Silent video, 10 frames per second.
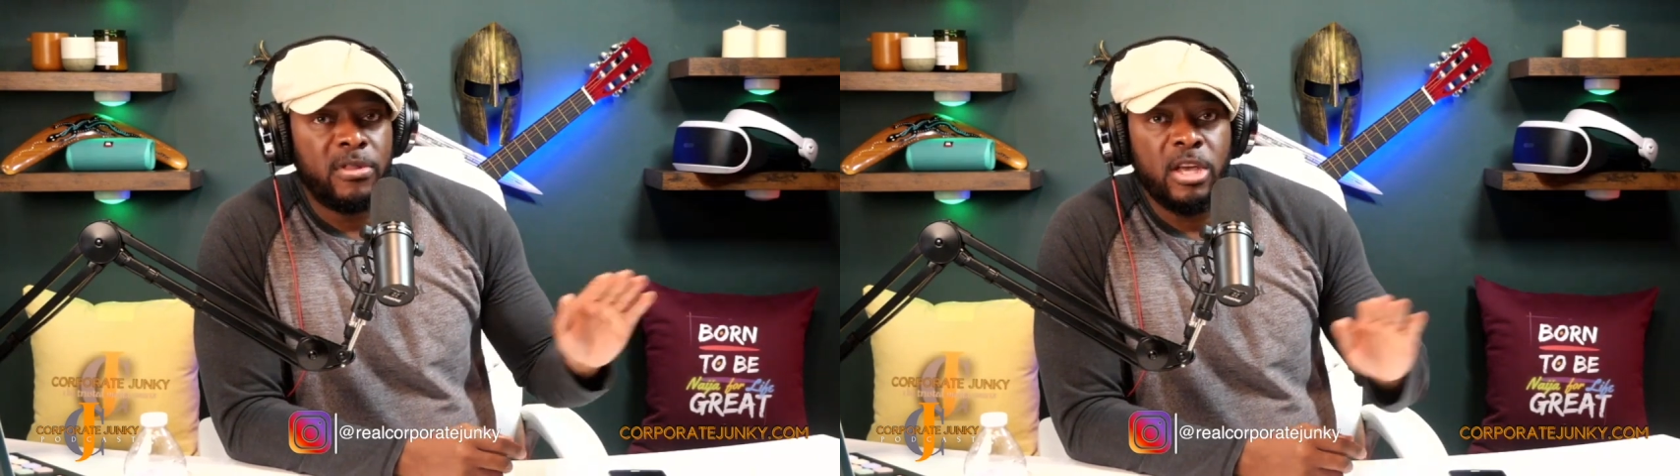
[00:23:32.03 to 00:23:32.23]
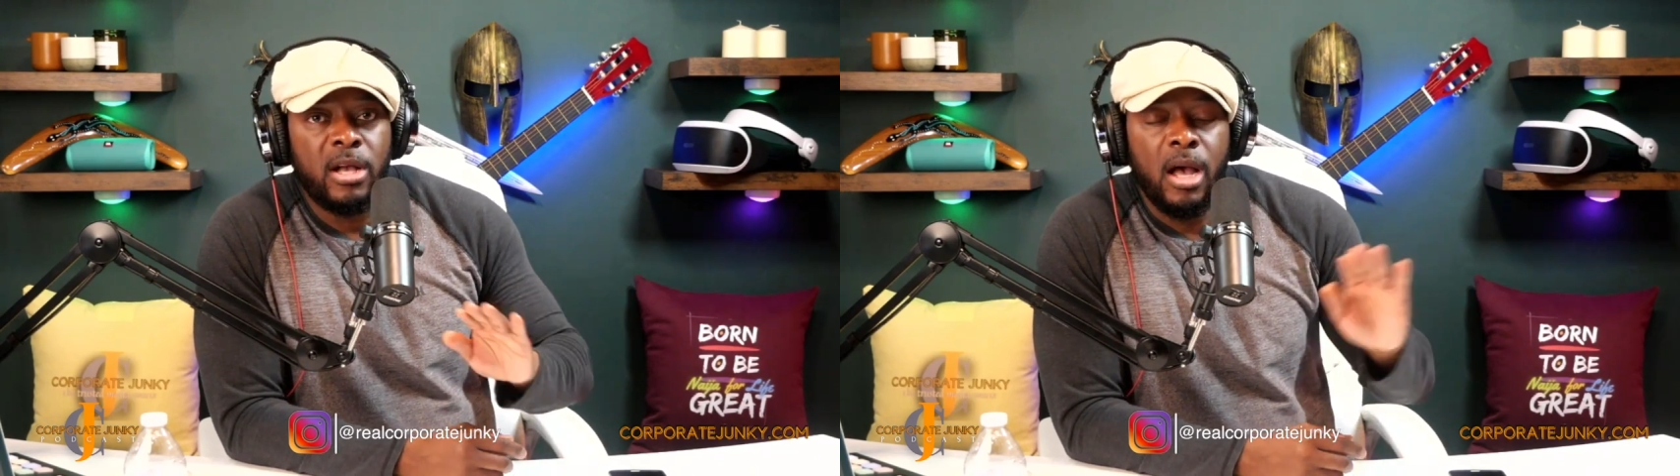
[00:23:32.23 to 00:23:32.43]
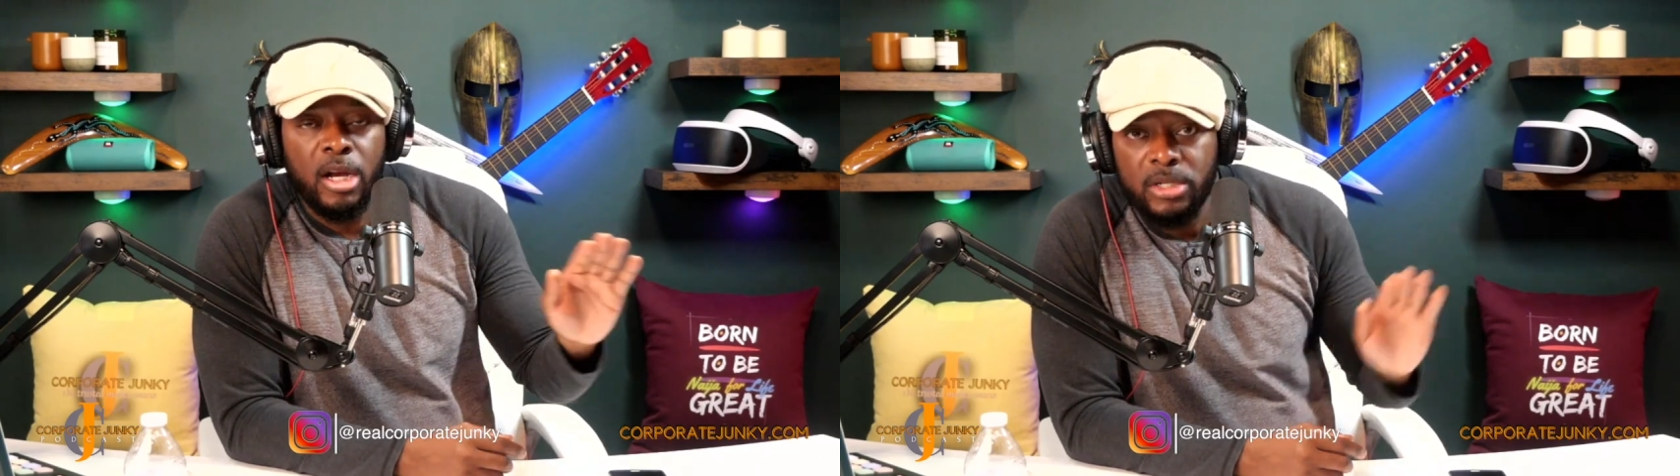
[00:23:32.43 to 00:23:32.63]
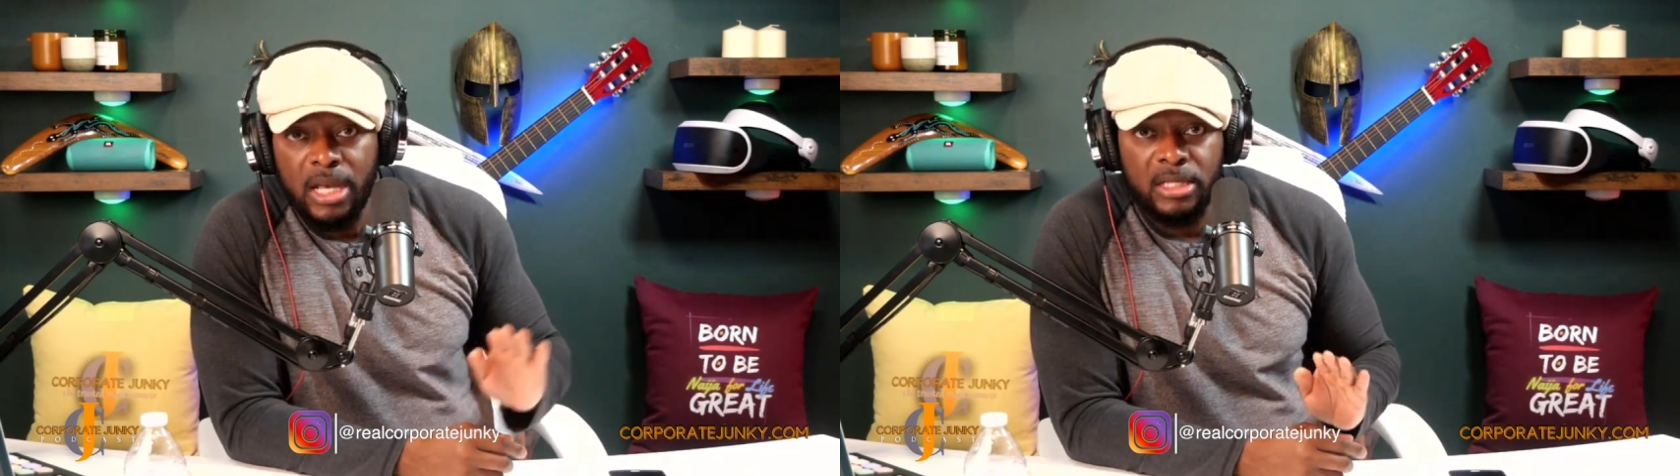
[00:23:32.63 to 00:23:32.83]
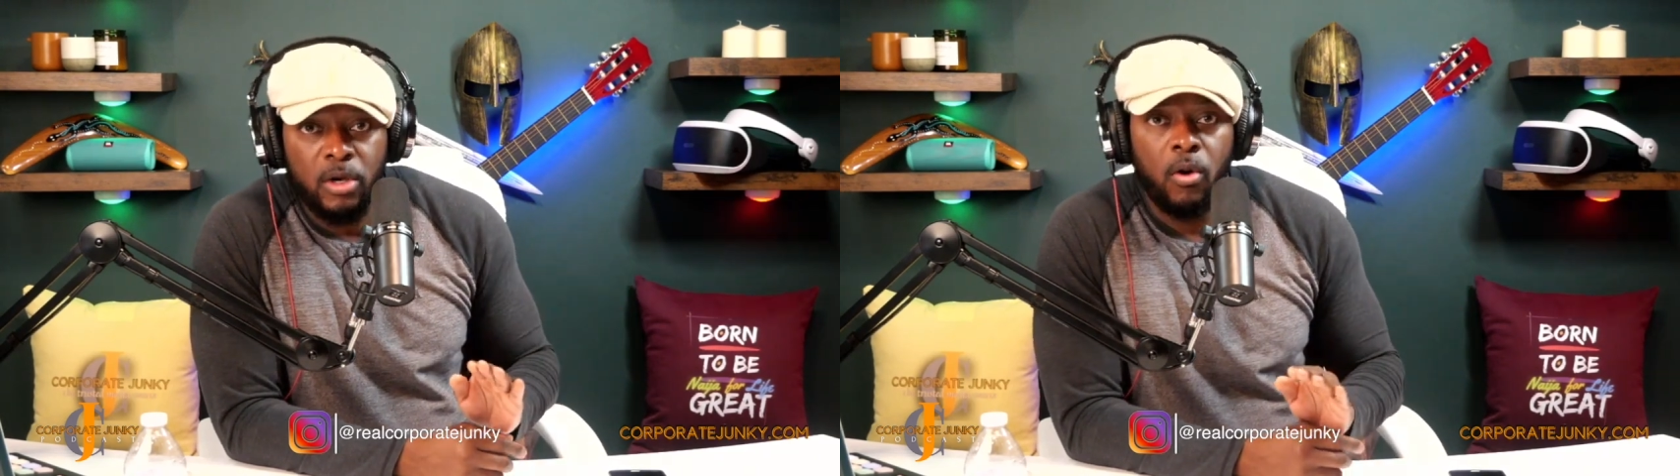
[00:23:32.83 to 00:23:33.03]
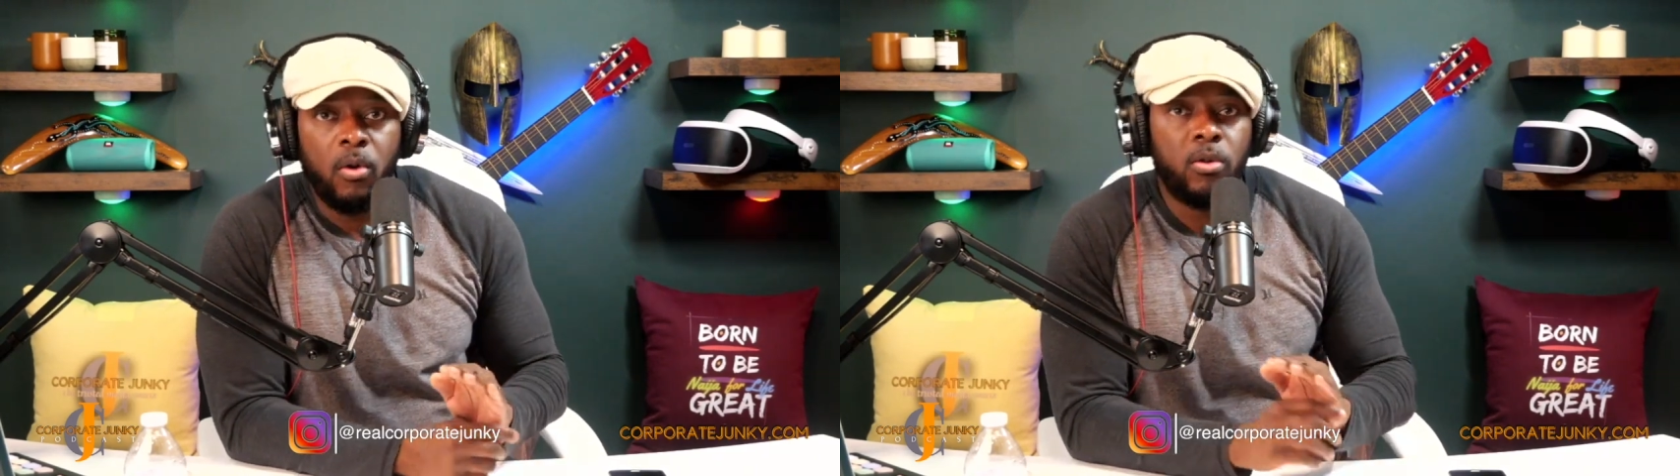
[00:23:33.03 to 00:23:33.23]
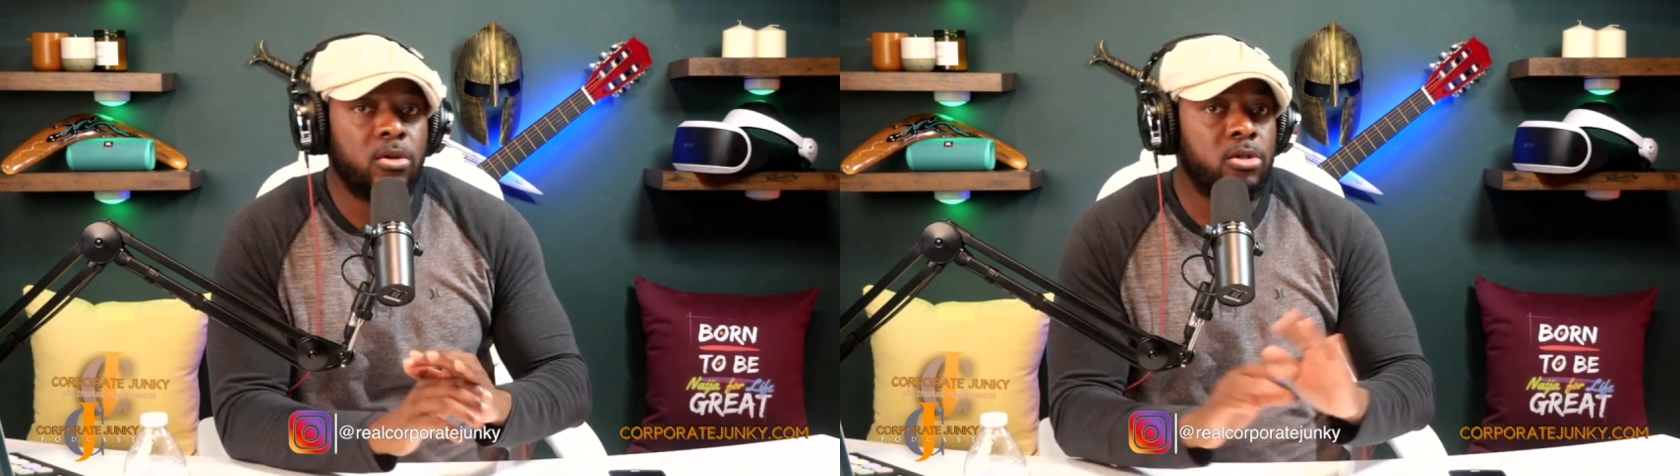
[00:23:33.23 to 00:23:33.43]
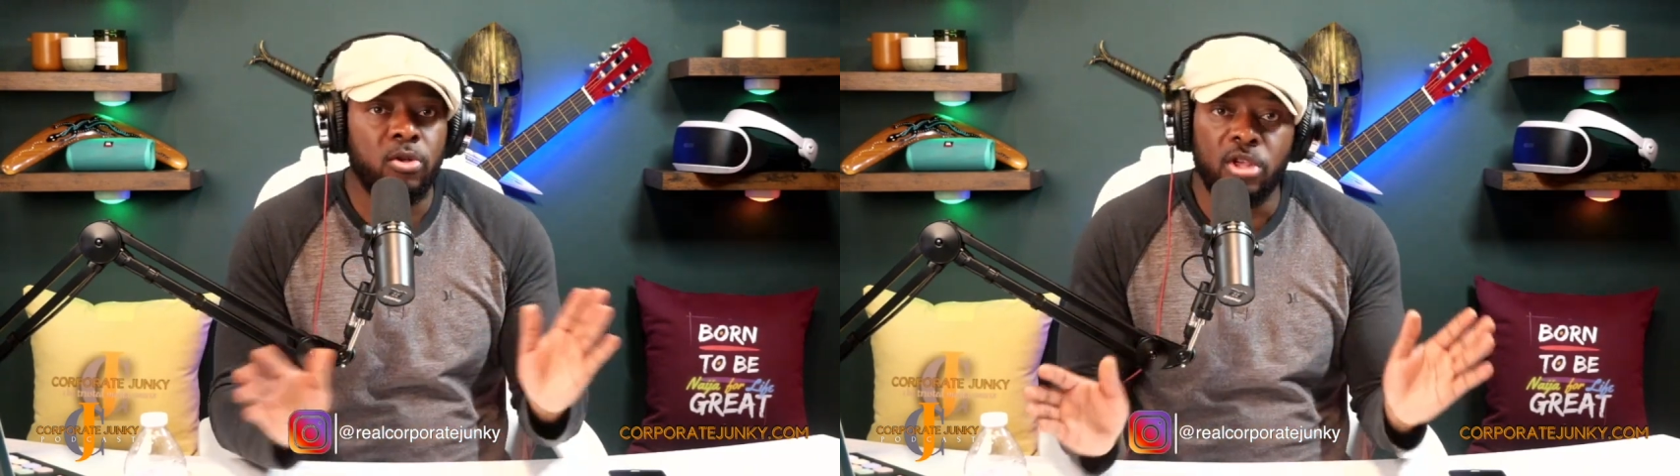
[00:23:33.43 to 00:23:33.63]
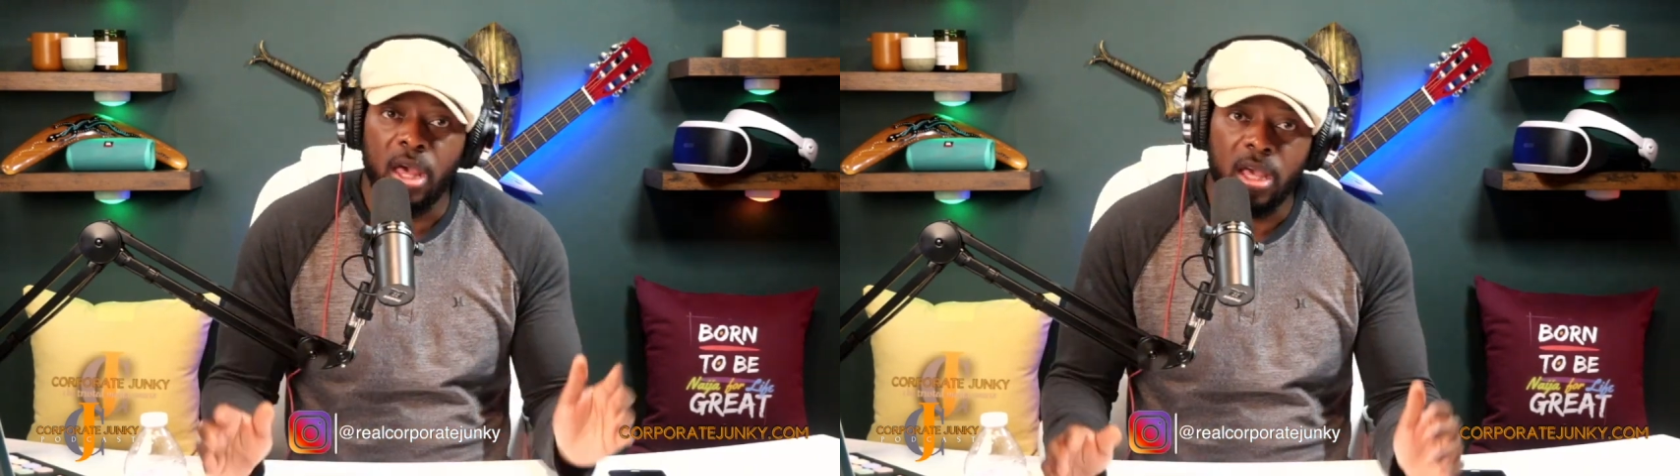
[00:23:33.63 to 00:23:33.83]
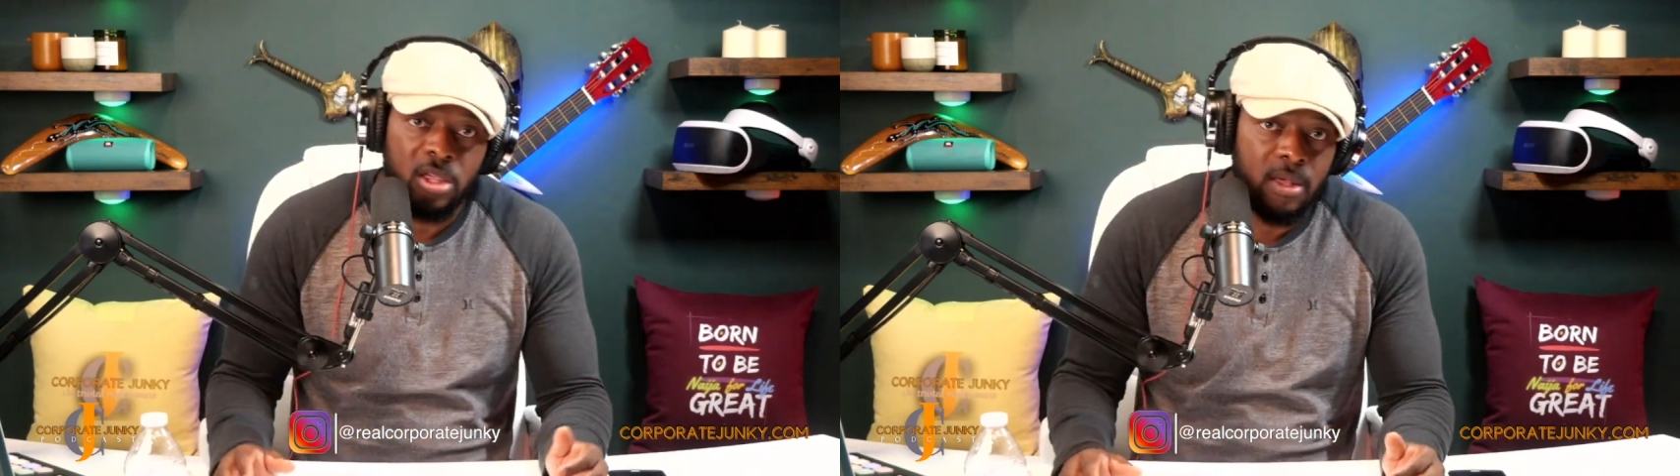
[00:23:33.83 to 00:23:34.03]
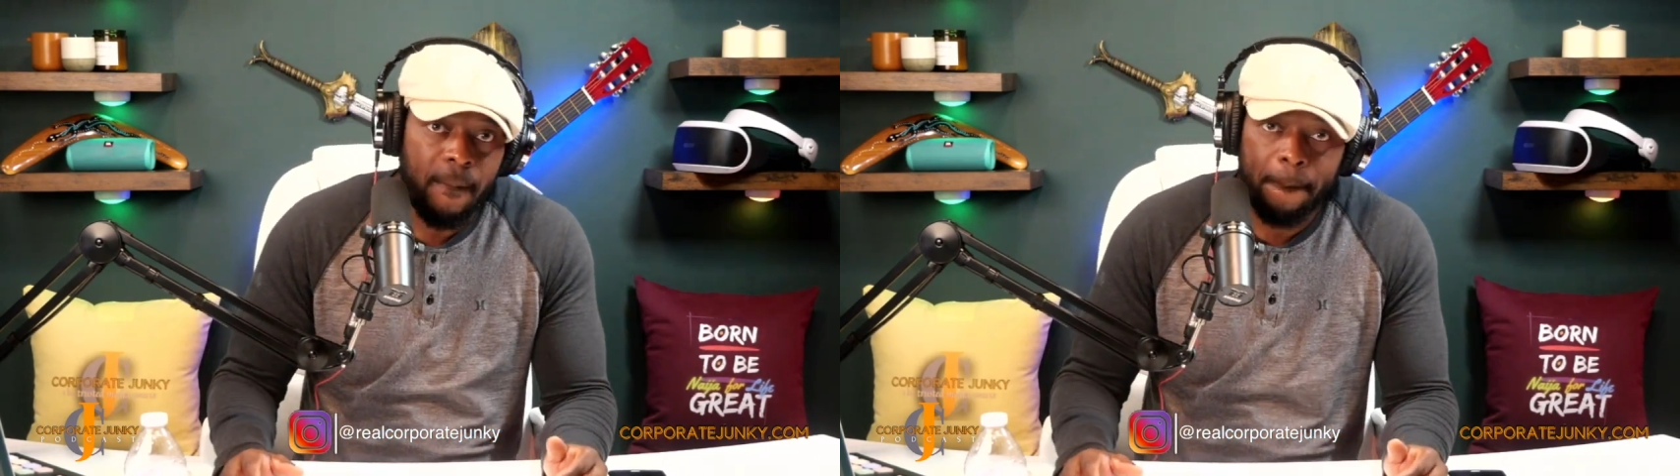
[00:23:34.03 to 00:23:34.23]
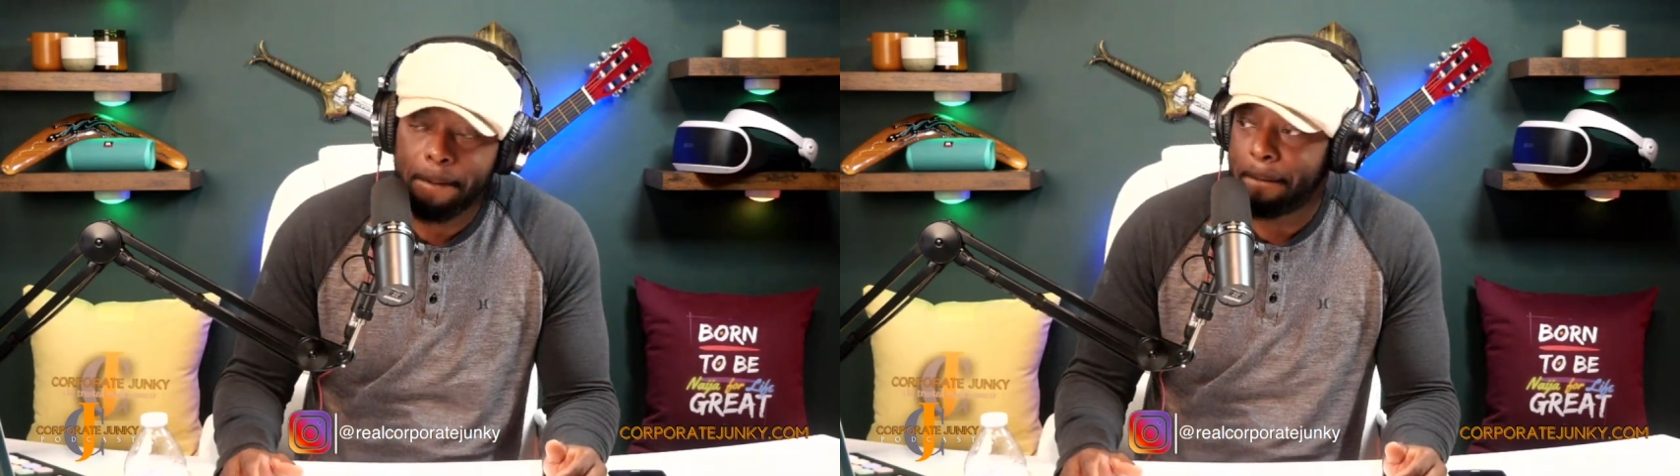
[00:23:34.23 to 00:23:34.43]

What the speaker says: for the country as a whole to change.